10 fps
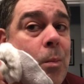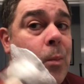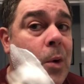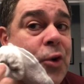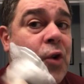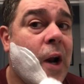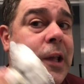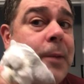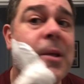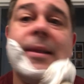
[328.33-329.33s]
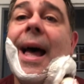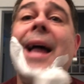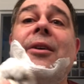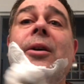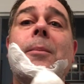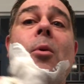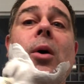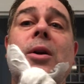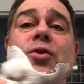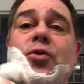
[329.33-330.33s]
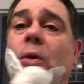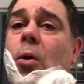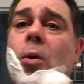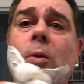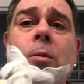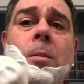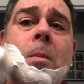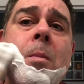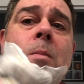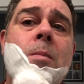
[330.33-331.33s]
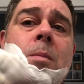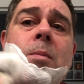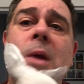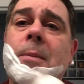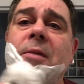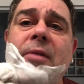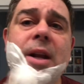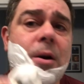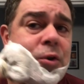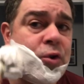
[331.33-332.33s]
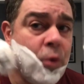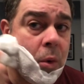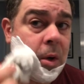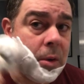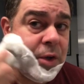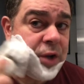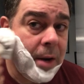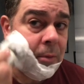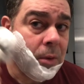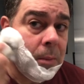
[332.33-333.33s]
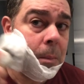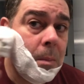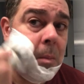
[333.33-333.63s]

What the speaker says: I'm going to try to keep the lather in more control. Keep the video shorter in general.